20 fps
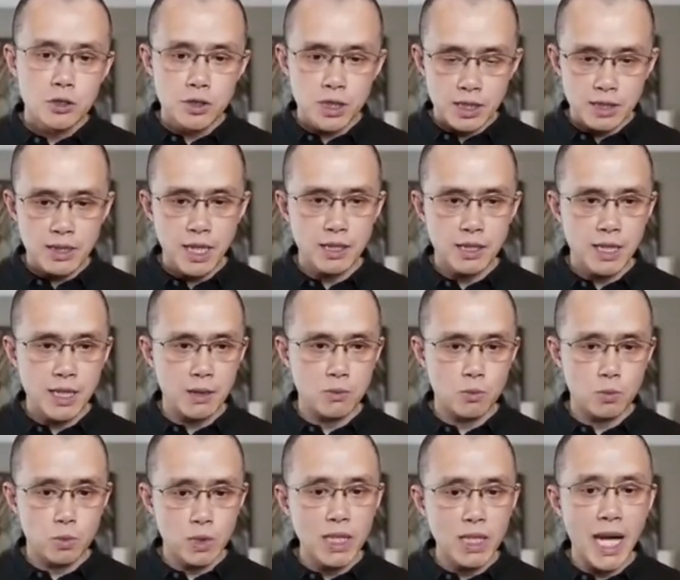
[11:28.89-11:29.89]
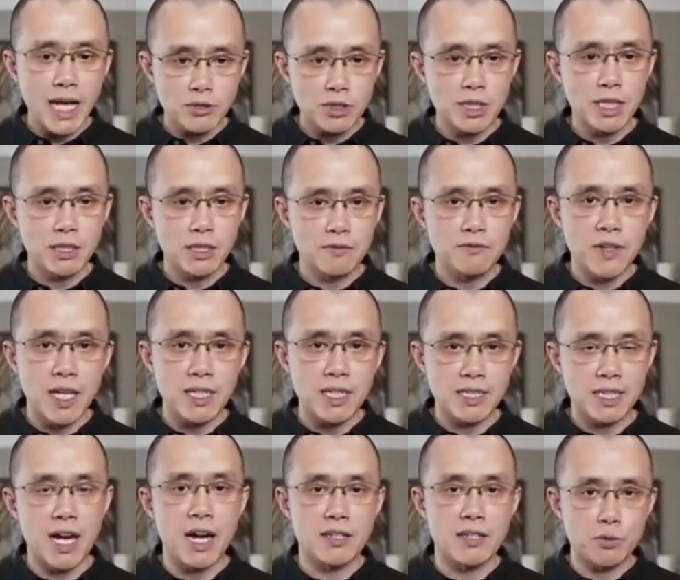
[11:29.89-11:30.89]
To the extent that we actually
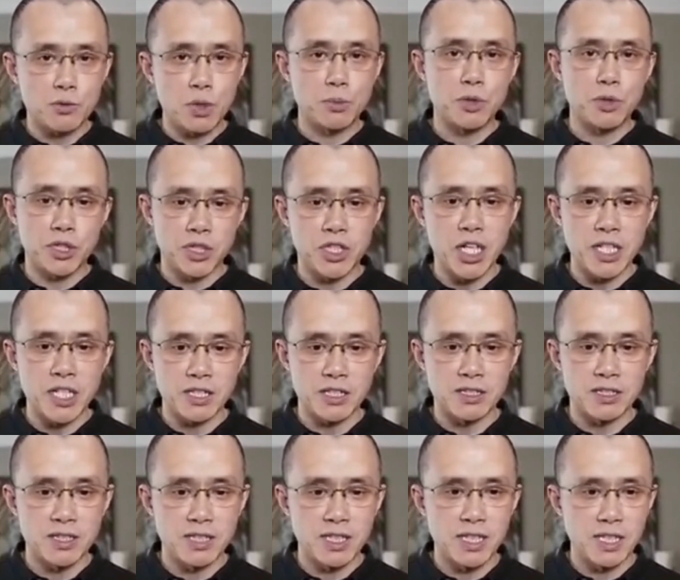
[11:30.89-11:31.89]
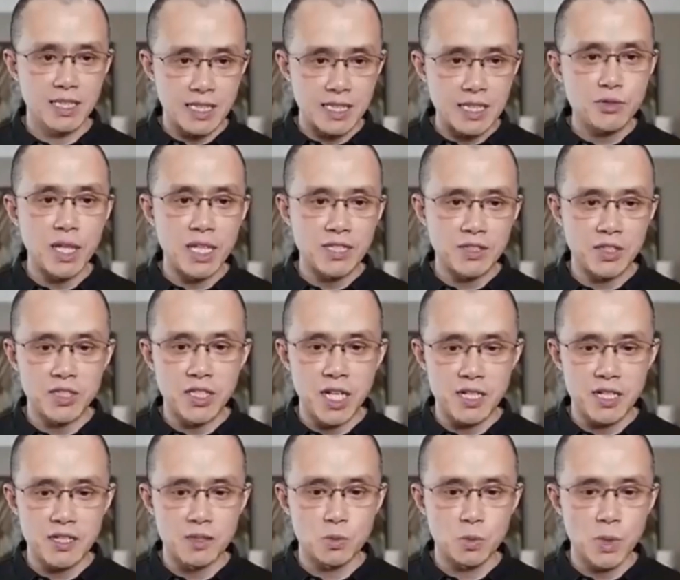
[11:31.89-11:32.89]
invest in other crypto exchanges, centralized
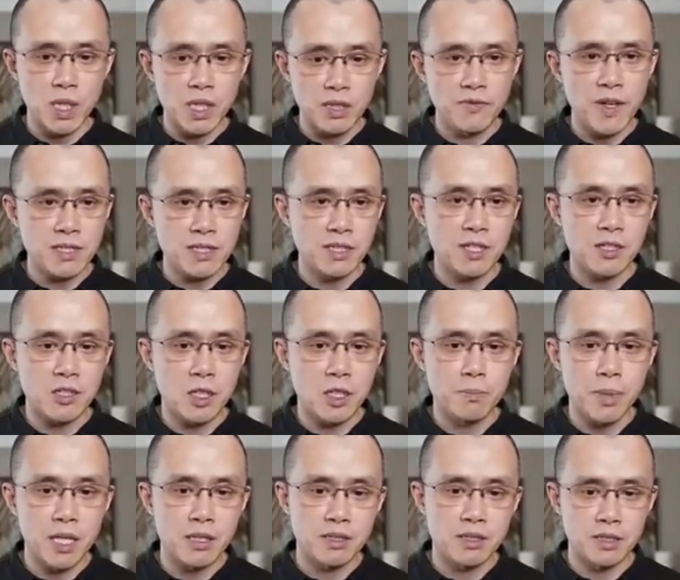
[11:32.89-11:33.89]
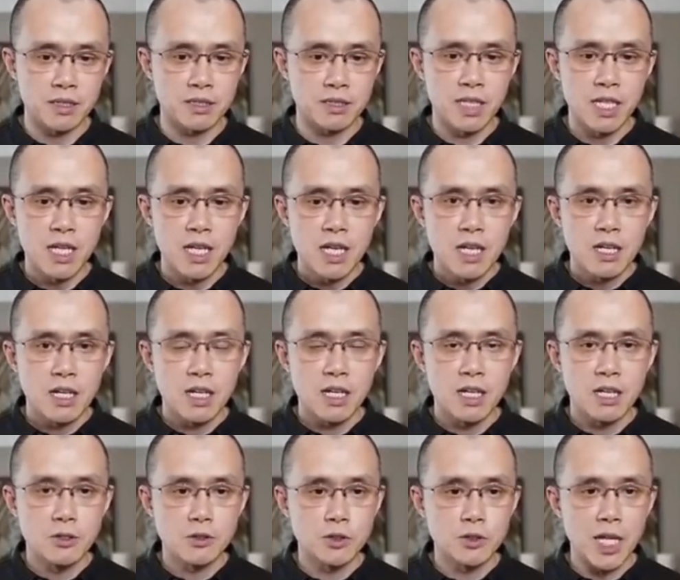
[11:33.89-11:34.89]
exchanges. We invest in our competitors,
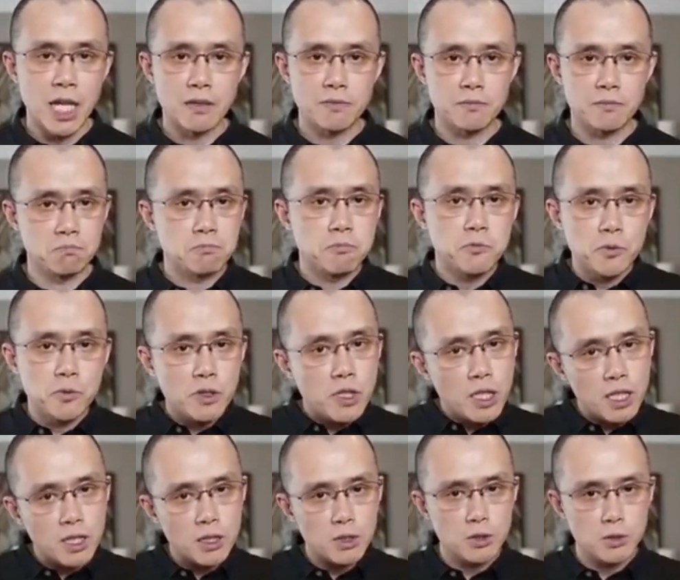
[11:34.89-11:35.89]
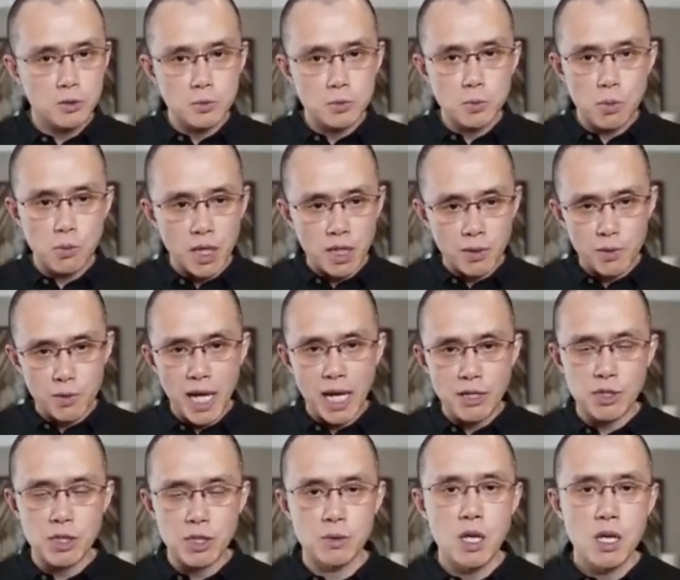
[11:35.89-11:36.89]
so that
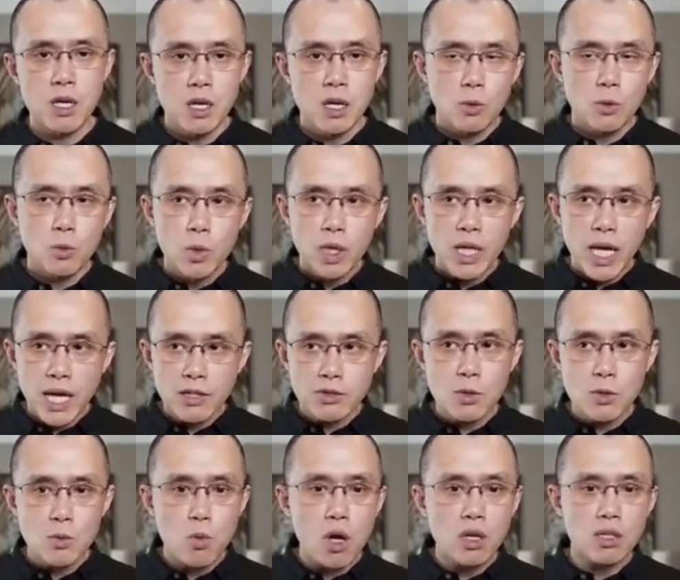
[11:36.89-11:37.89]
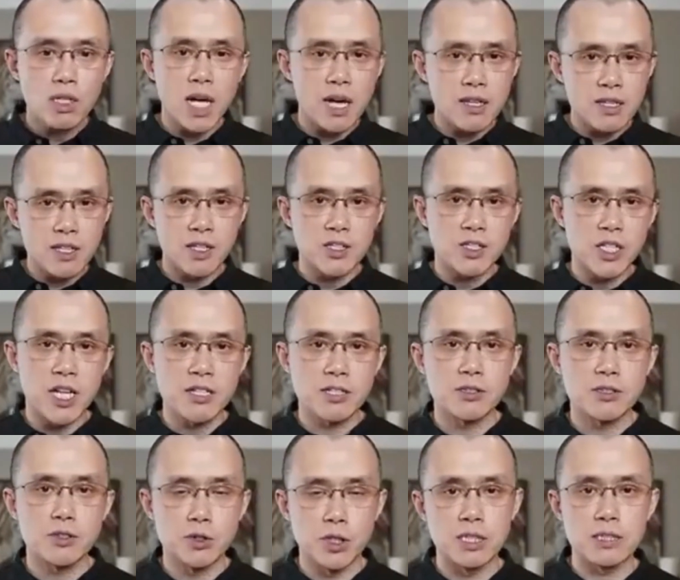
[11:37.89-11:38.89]
we actually want other
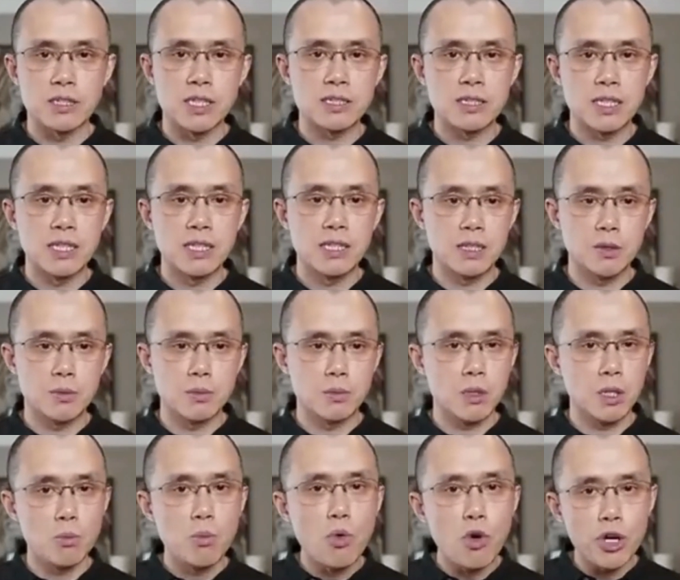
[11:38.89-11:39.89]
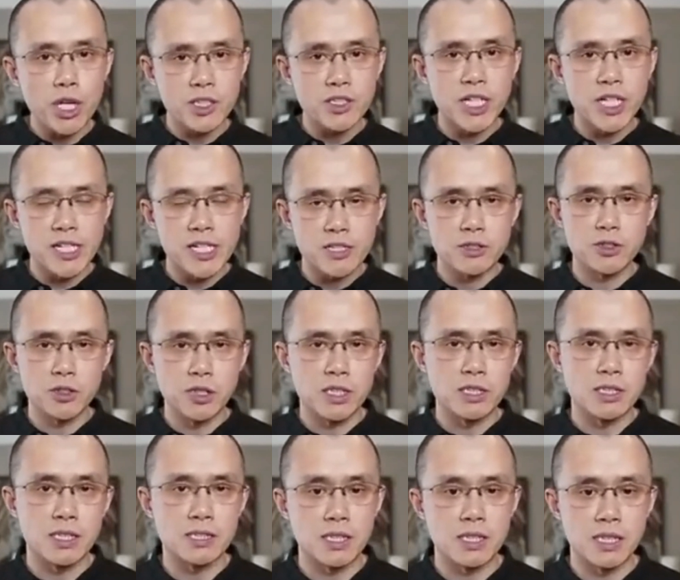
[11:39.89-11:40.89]
exchanges to exist more exchanges to
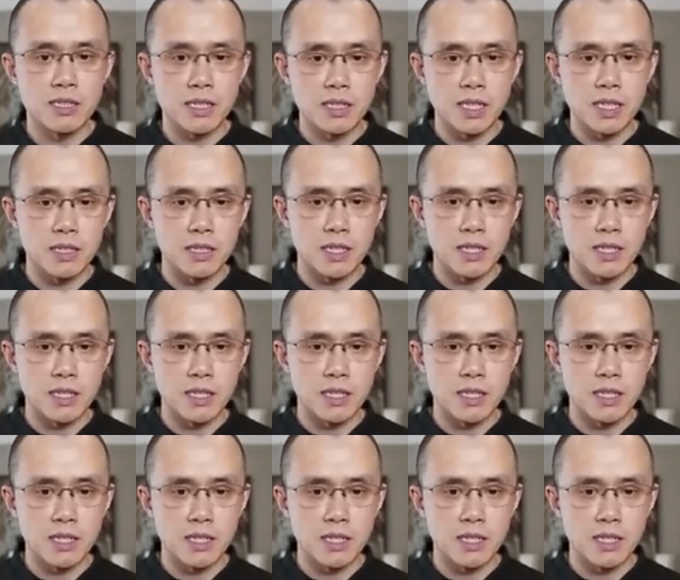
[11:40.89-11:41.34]
exist in